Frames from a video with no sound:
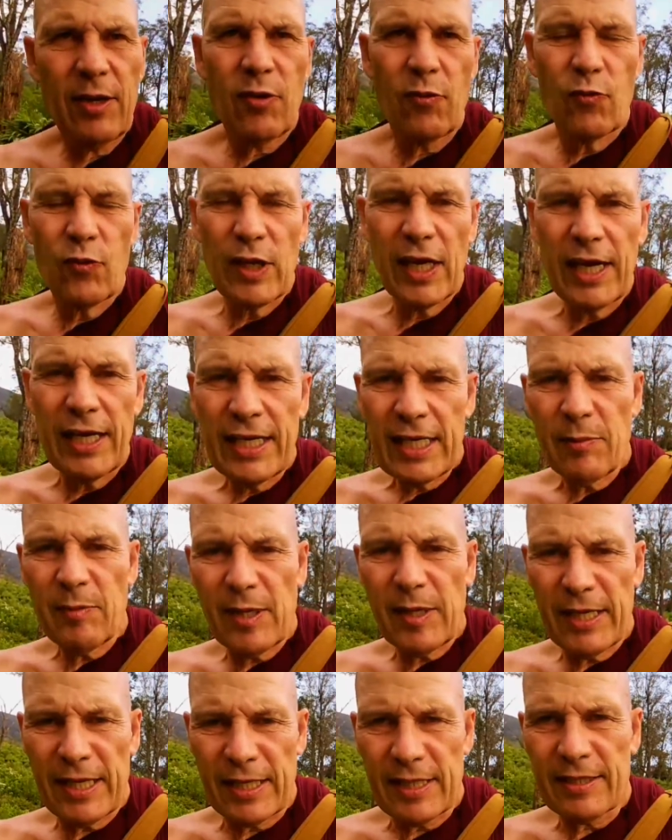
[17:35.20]
real
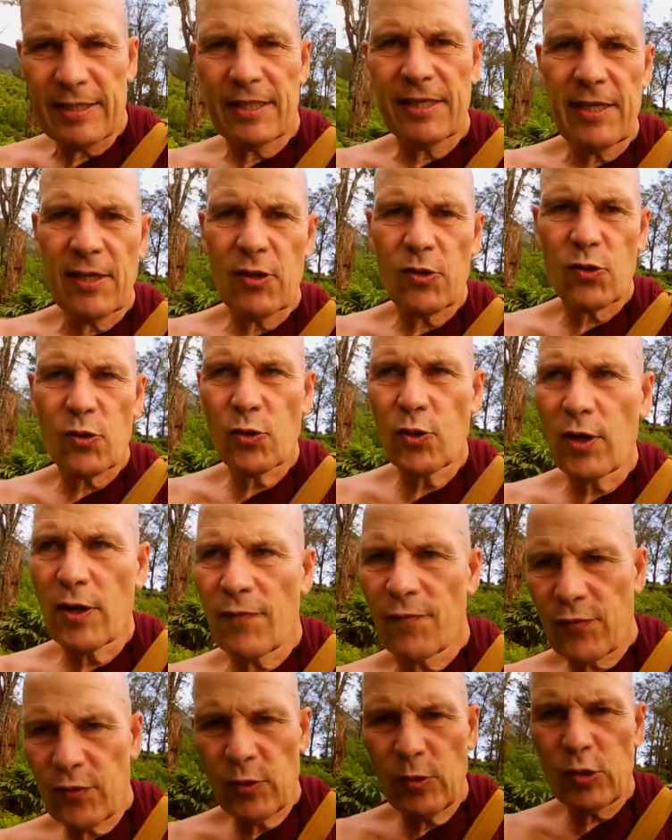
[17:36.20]
imminent
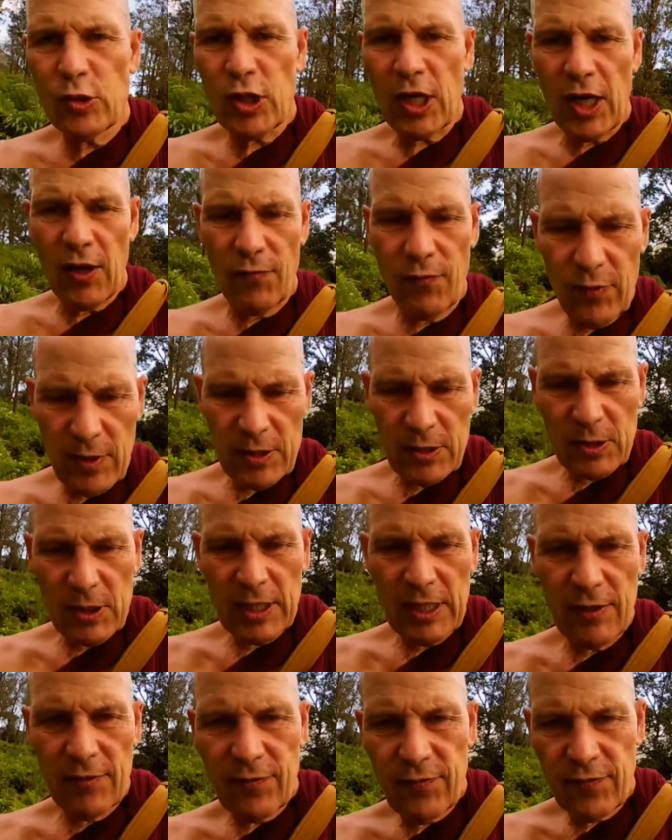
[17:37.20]
cruel future of
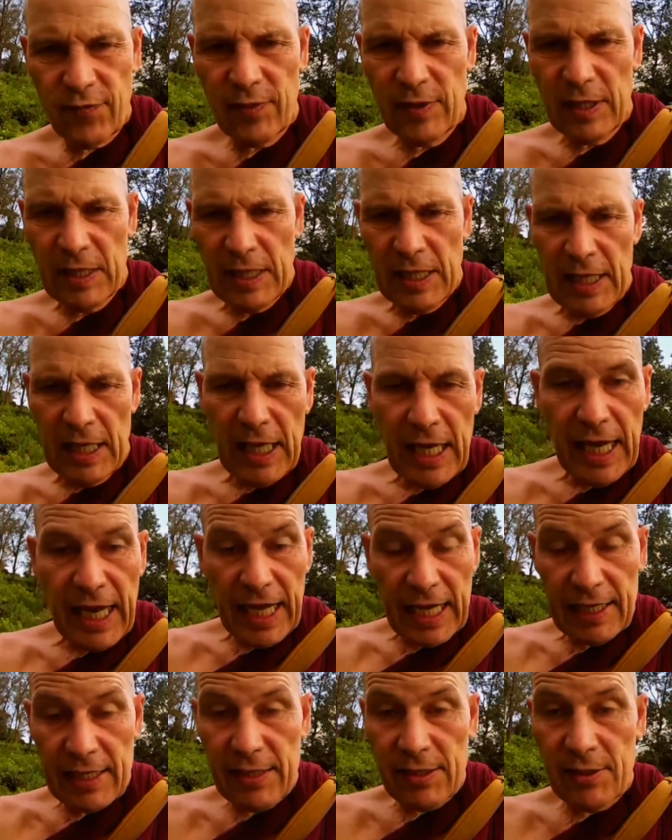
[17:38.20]
oneself
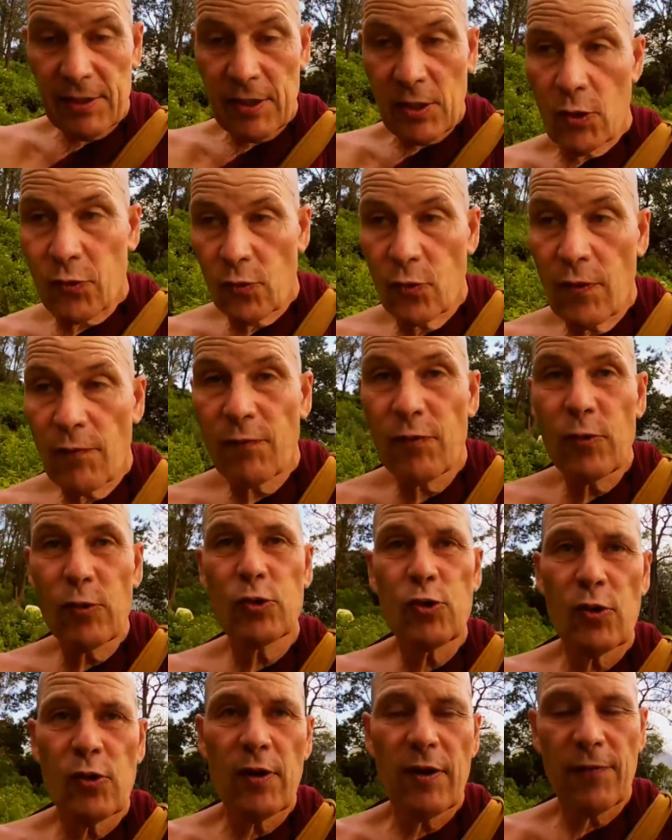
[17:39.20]
and cruel
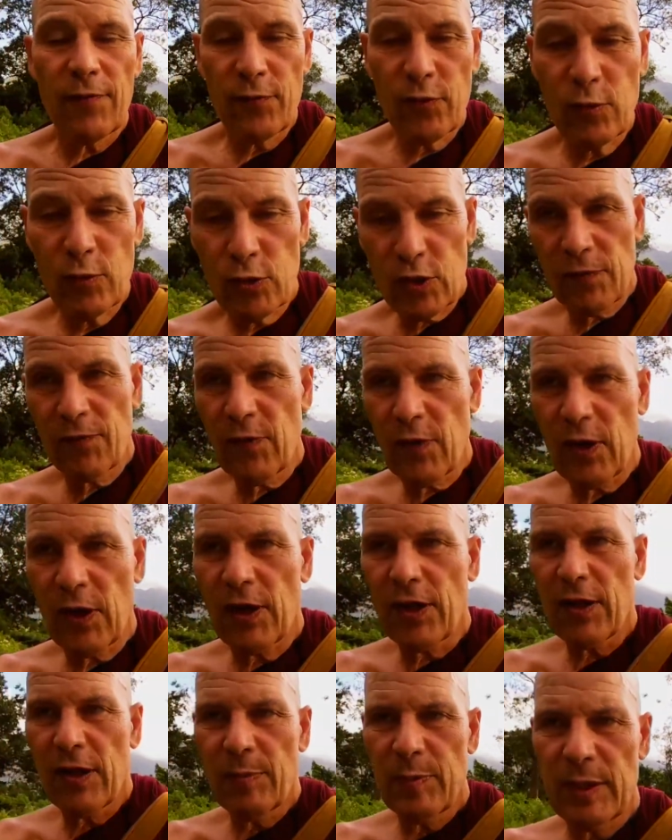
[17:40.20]
future, future for
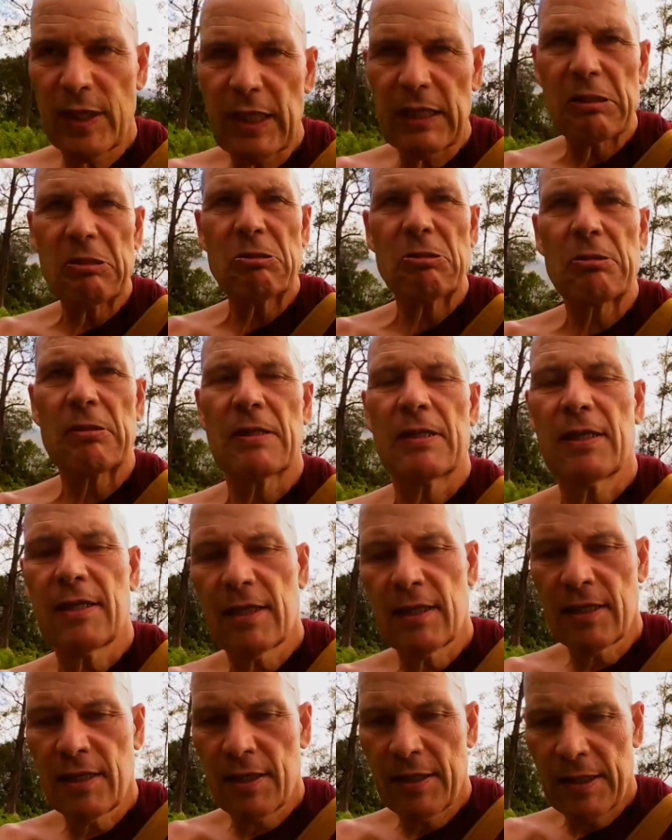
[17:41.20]
other beings,
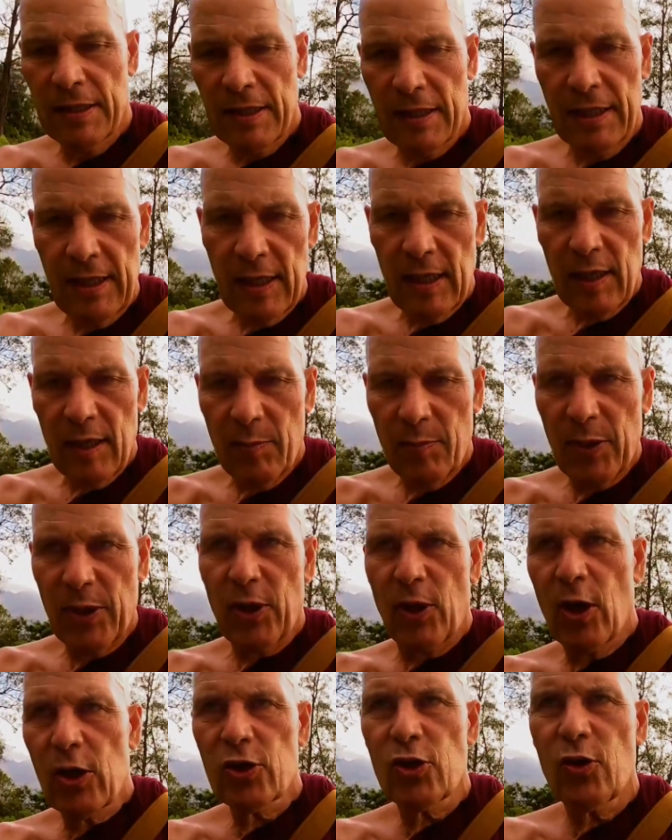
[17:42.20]

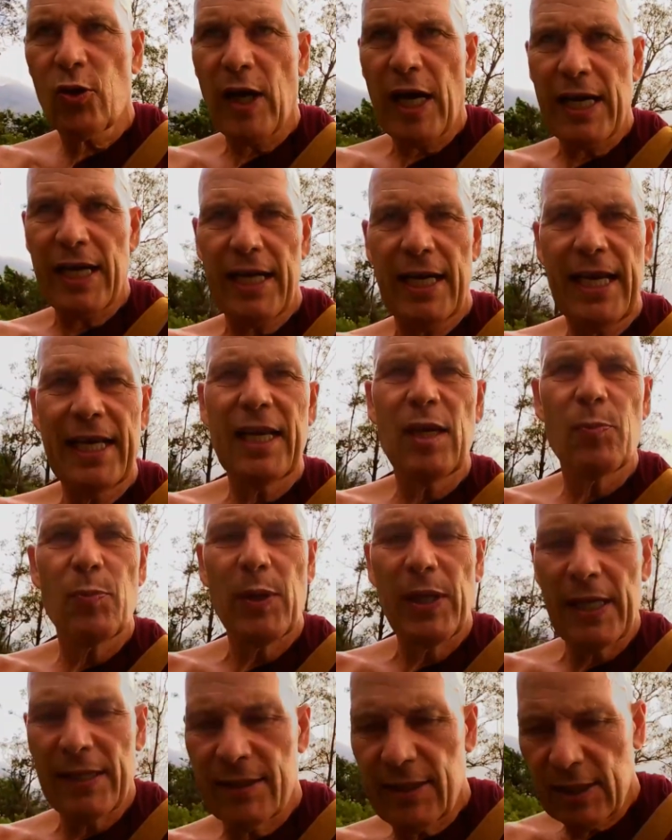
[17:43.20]
but also an
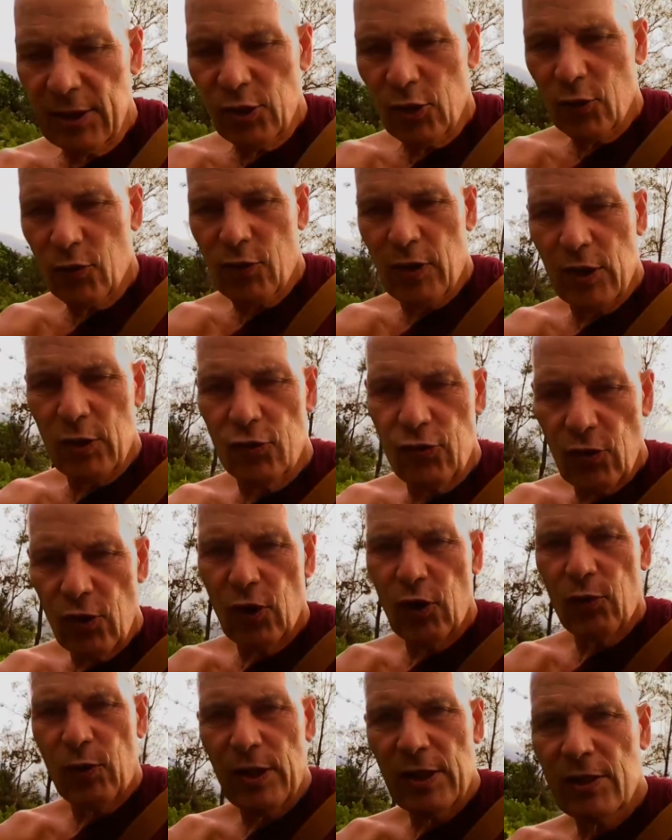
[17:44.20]
inability to
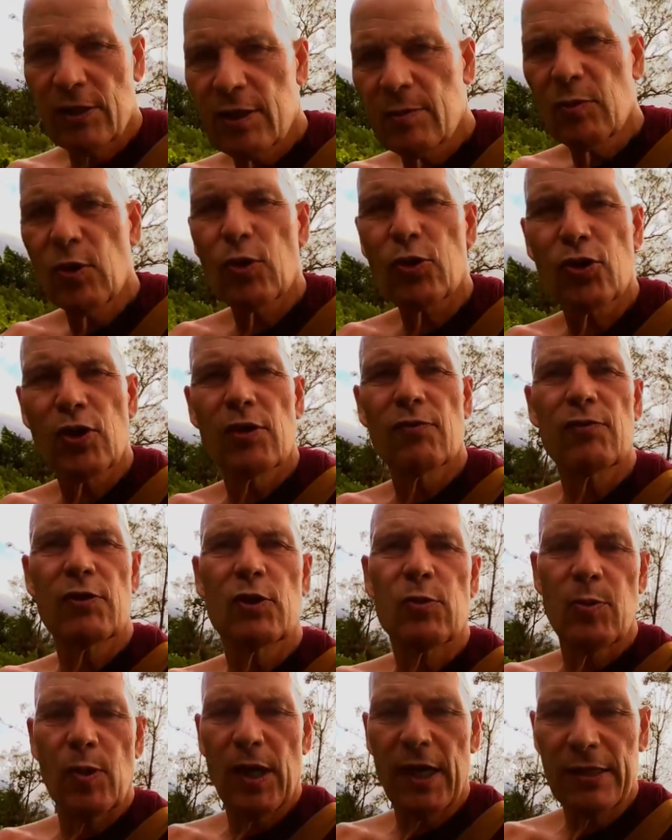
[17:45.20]
control one's emotional
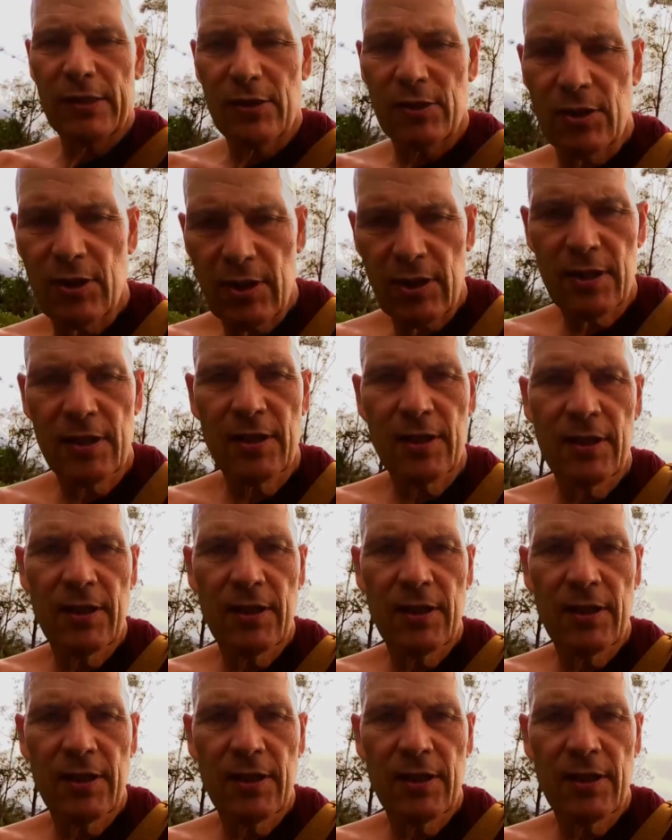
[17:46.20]
response,